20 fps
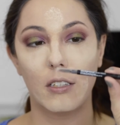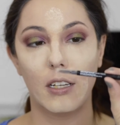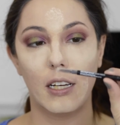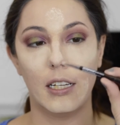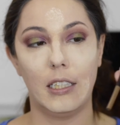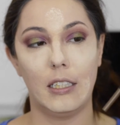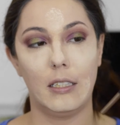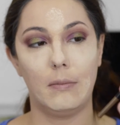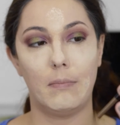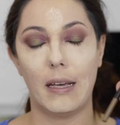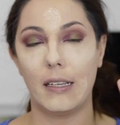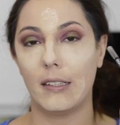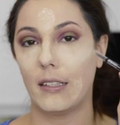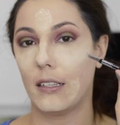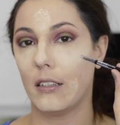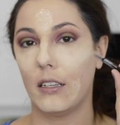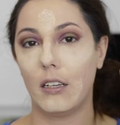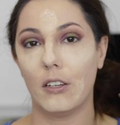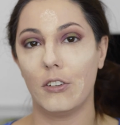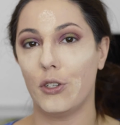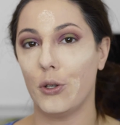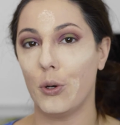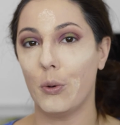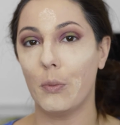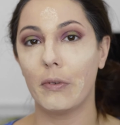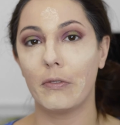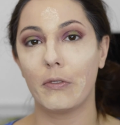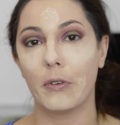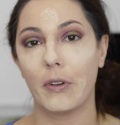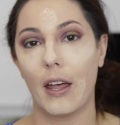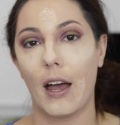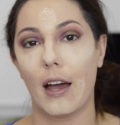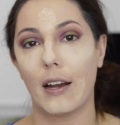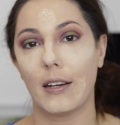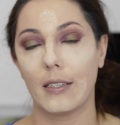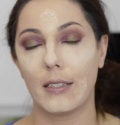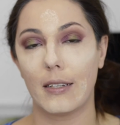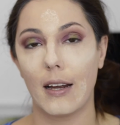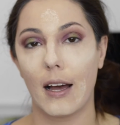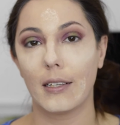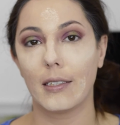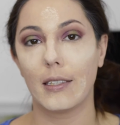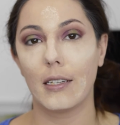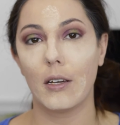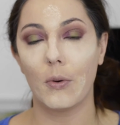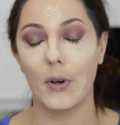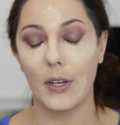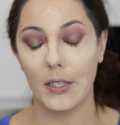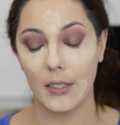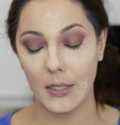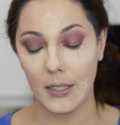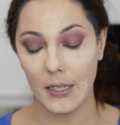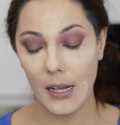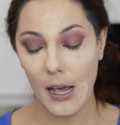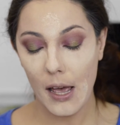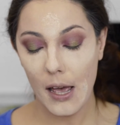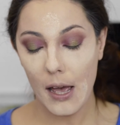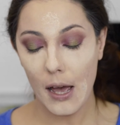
It's basically a dupe for the Anastasia ones,